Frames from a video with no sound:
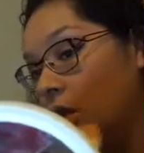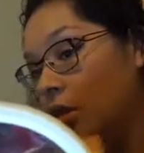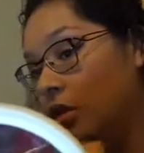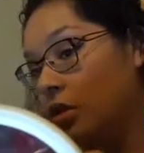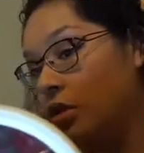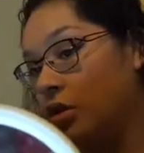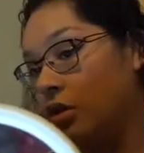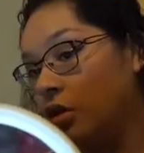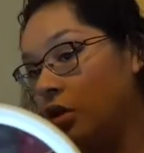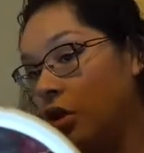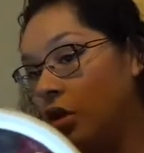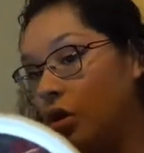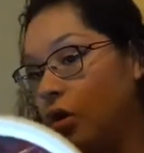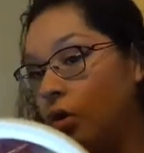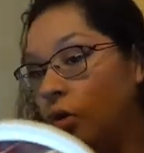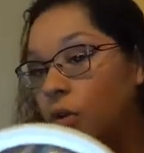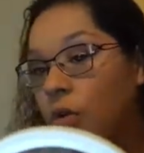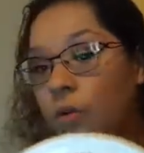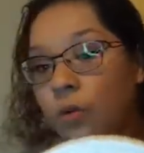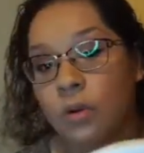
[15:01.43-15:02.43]

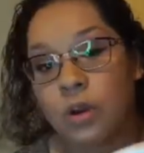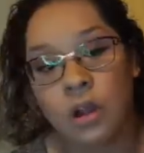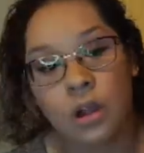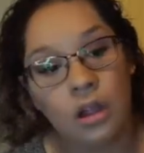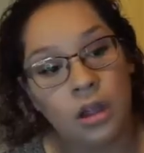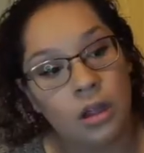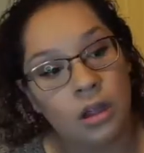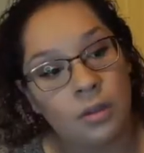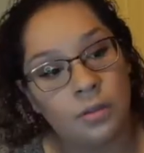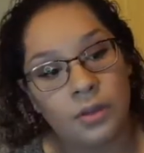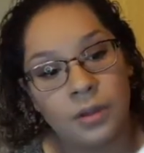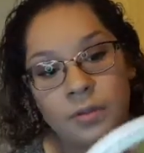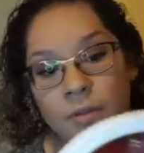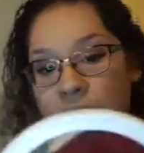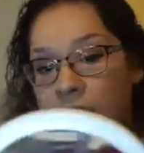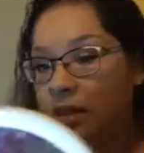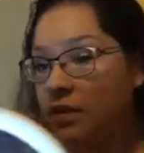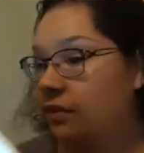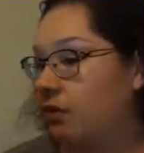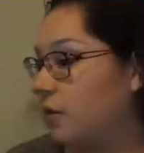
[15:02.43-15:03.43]
So let me
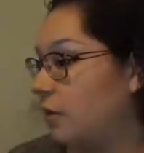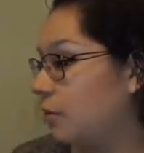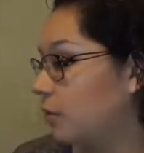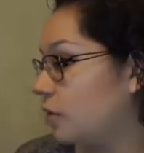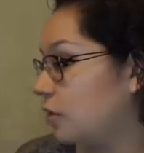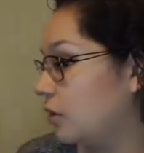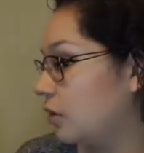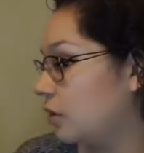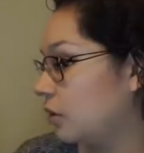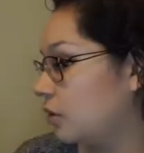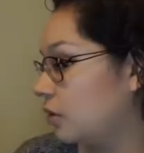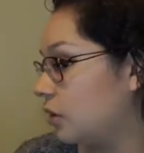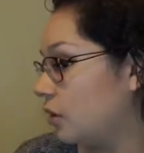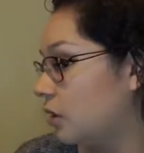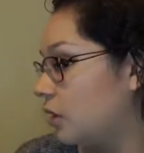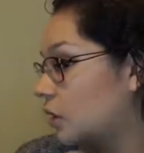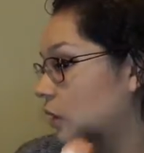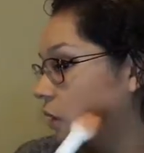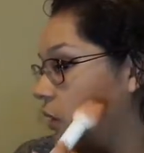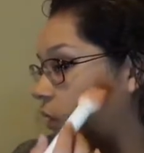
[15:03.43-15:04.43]
see if I'm doing this
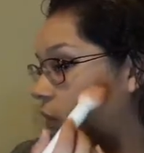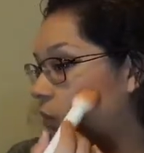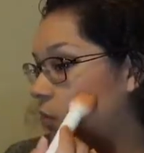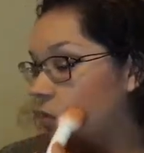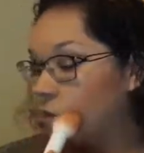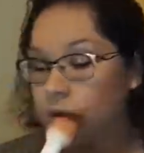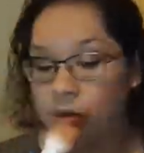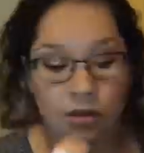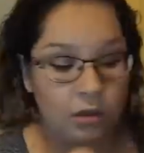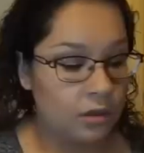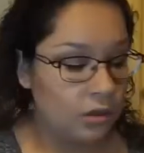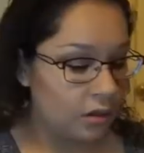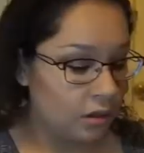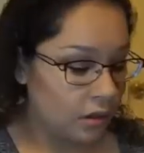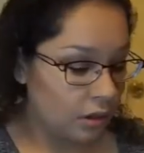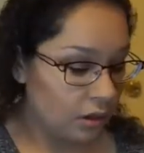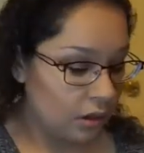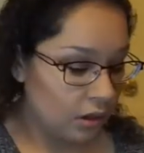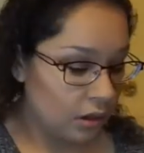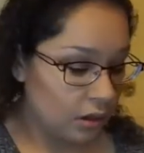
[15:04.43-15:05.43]
right. Yep.
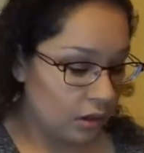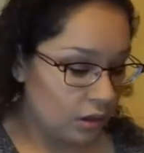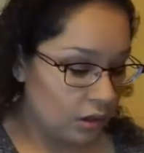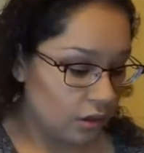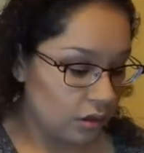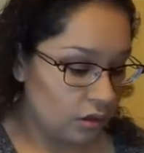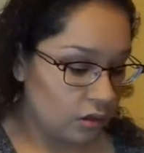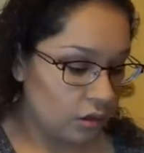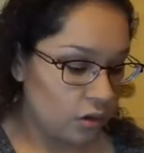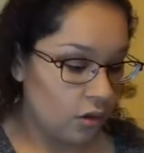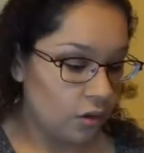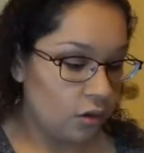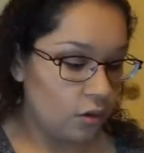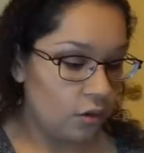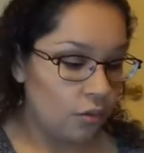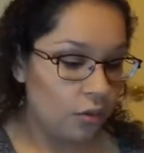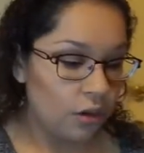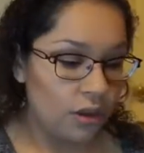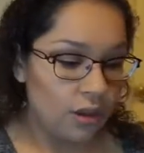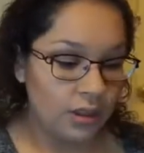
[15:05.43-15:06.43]

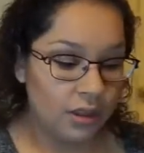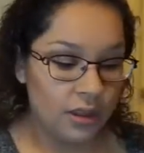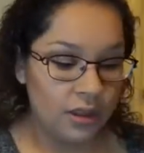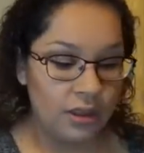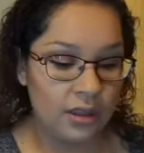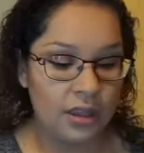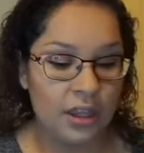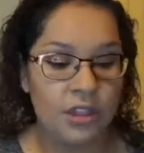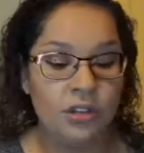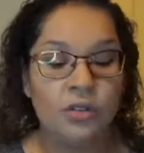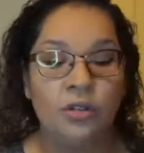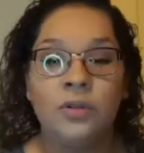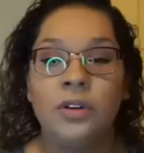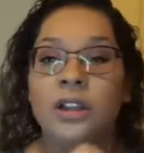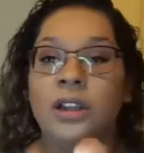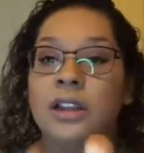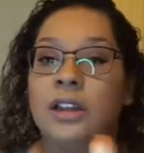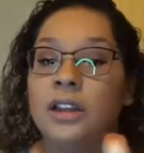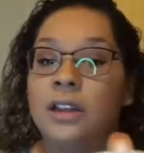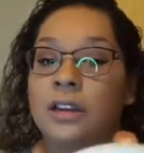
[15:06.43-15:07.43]
So that's where we
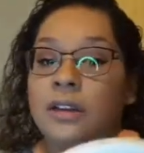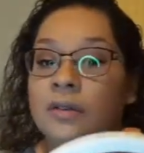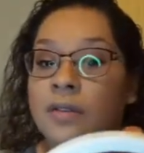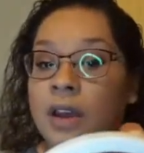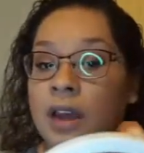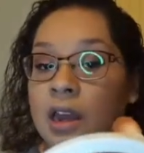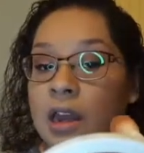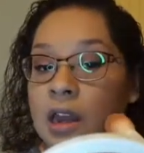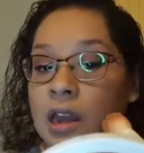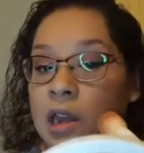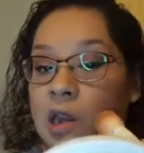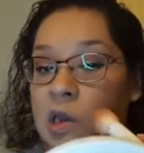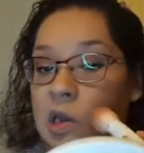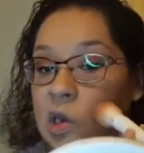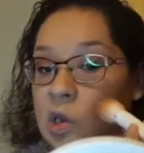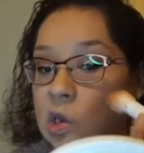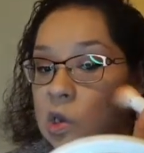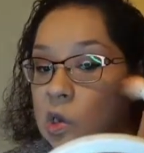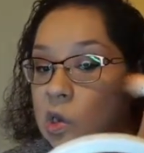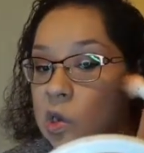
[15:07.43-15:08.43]
live,
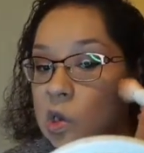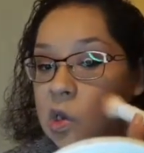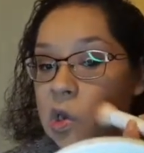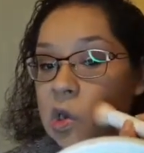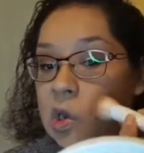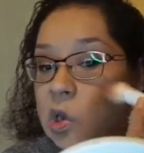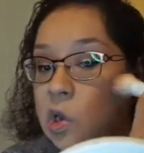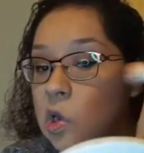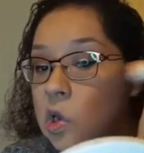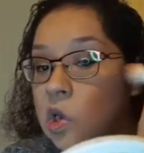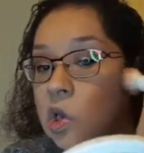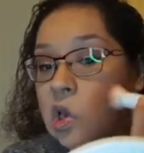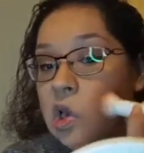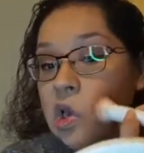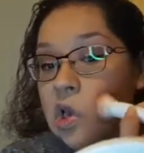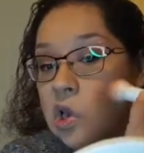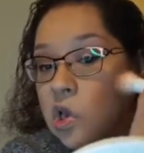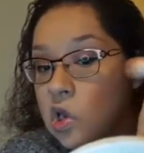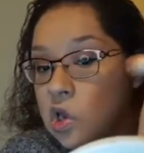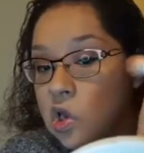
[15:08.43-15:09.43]
and
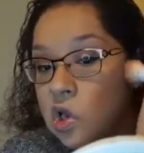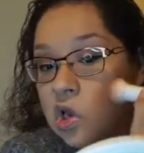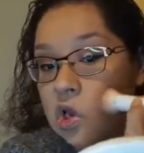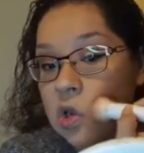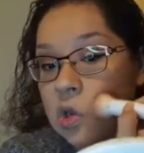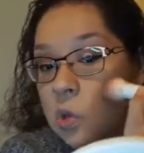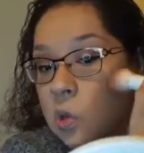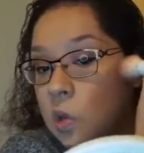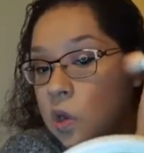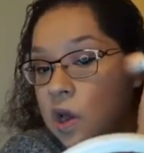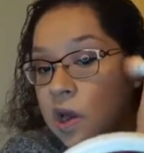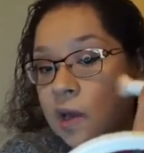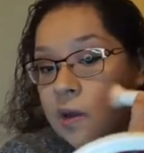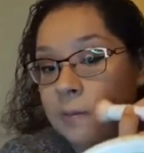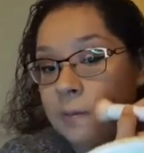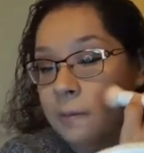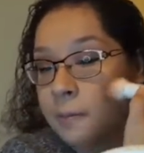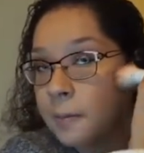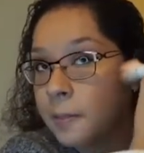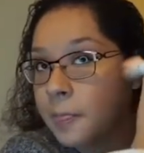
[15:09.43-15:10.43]
you
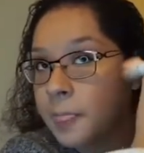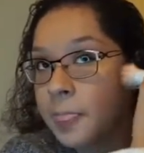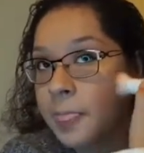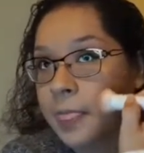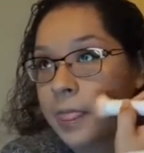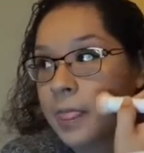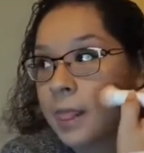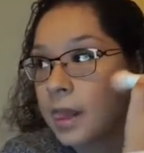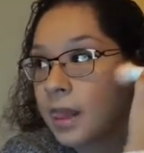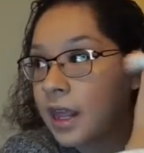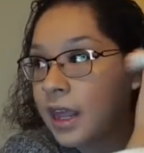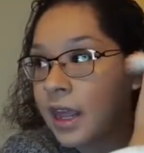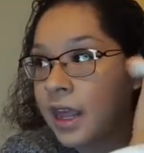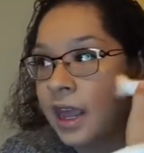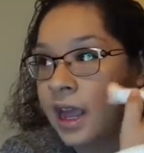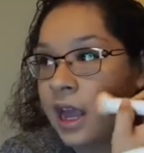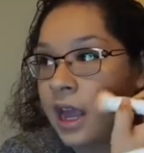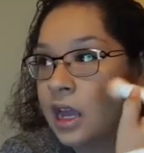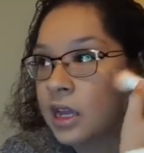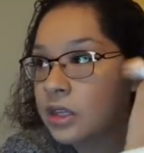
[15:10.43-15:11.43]
know, it
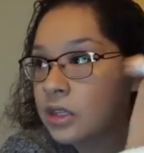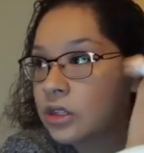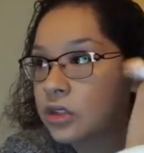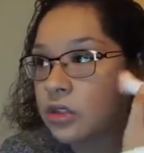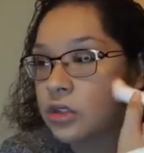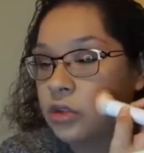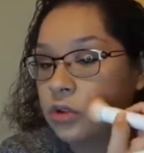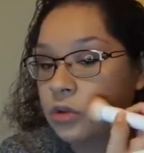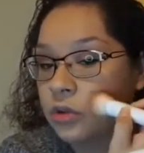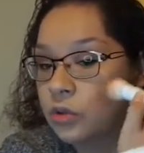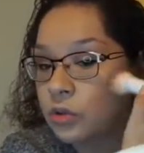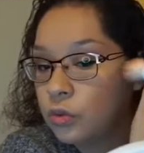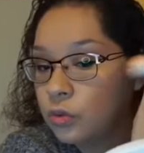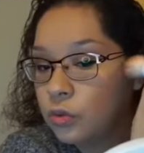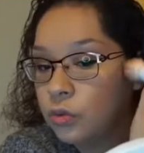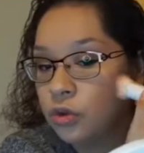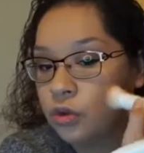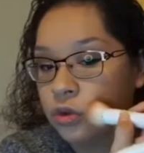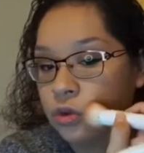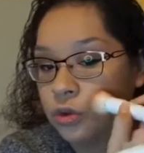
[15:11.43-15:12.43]
has 2
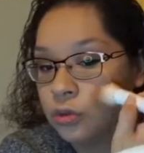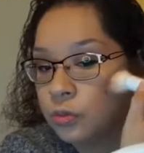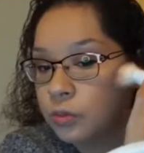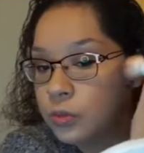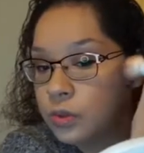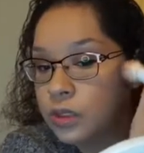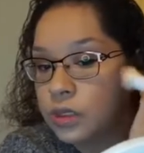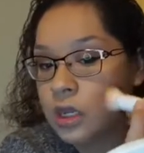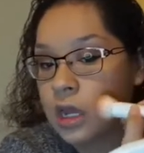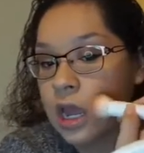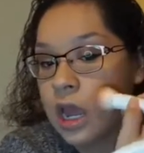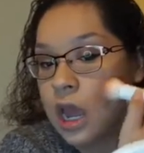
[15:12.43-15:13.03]
rooms,